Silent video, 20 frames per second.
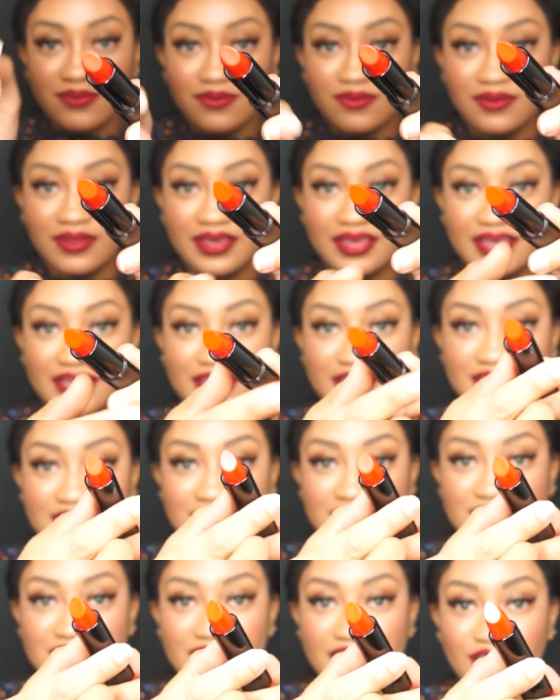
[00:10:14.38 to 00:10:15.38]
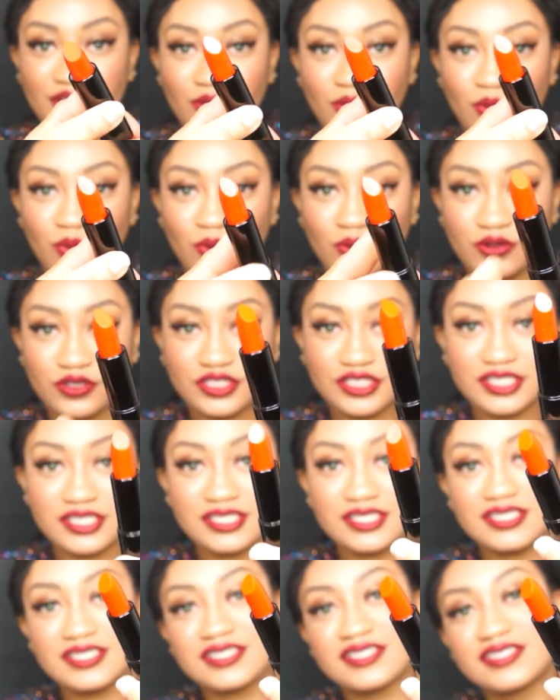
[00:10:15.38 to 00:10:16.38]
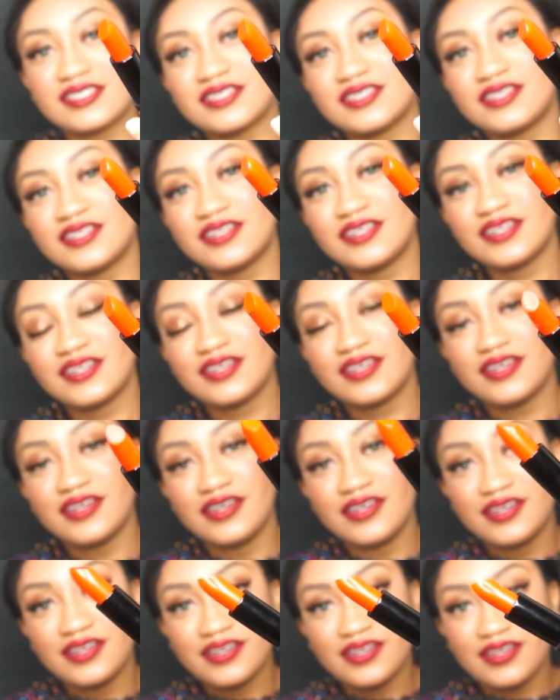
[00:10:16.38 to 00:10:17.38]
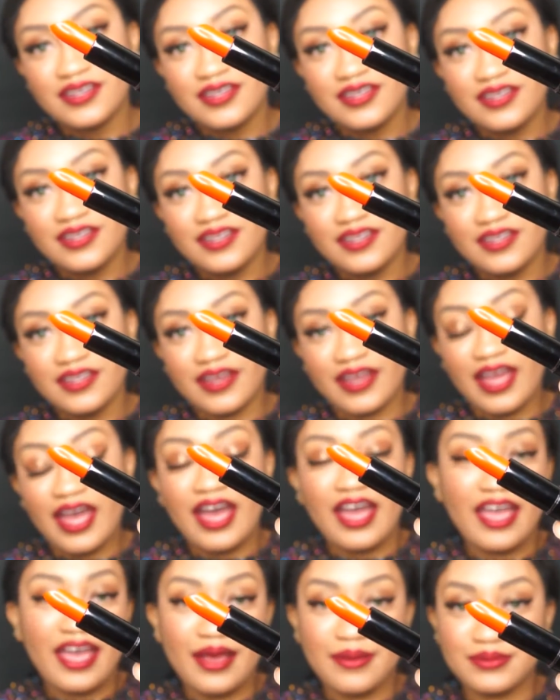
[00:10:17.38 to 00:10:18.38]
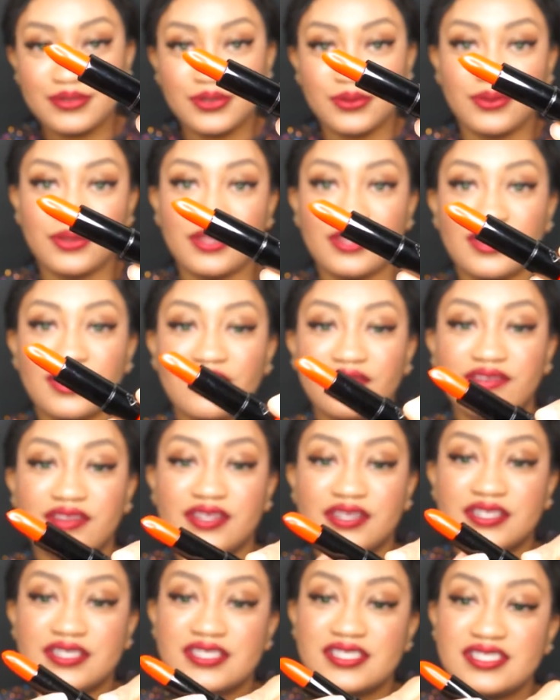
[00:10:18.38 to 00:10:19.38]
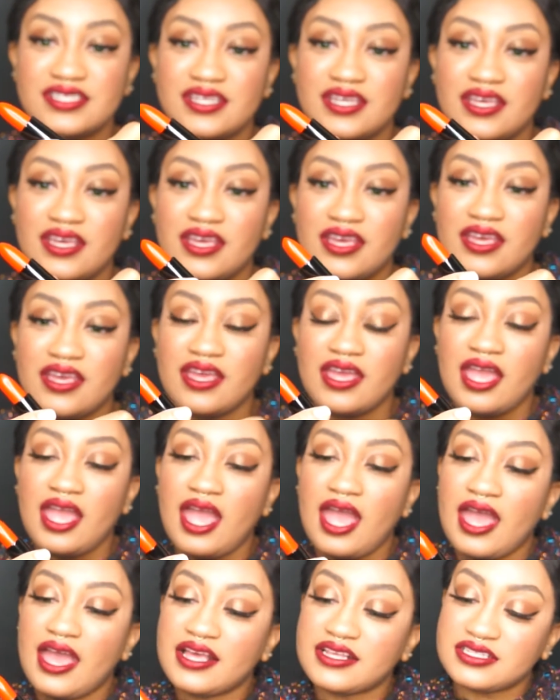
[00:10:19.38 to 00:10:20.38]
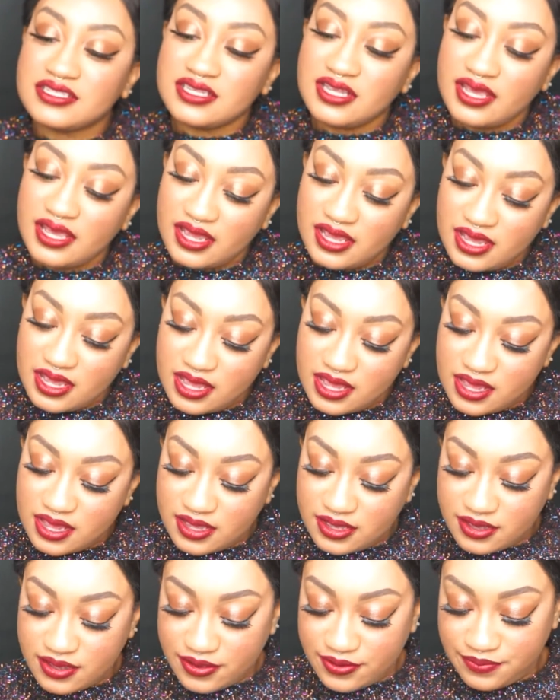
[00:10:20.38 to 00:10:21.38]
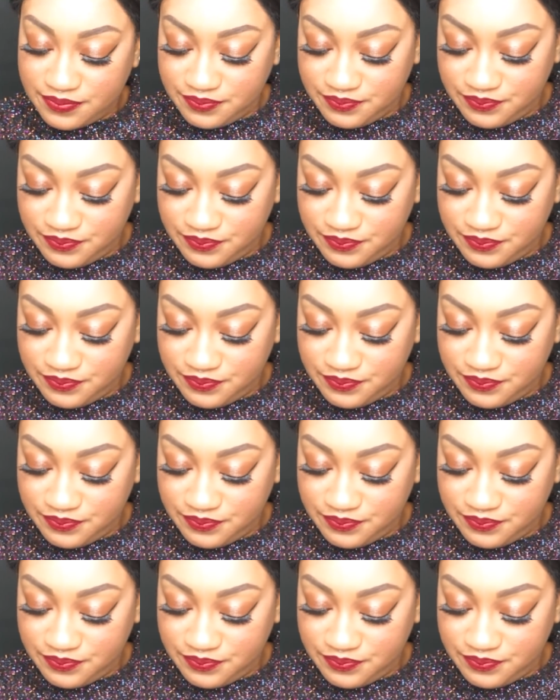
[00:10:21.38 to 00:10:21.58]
Like, isn't that gorgeous? Like, I absolutely love this. It's like a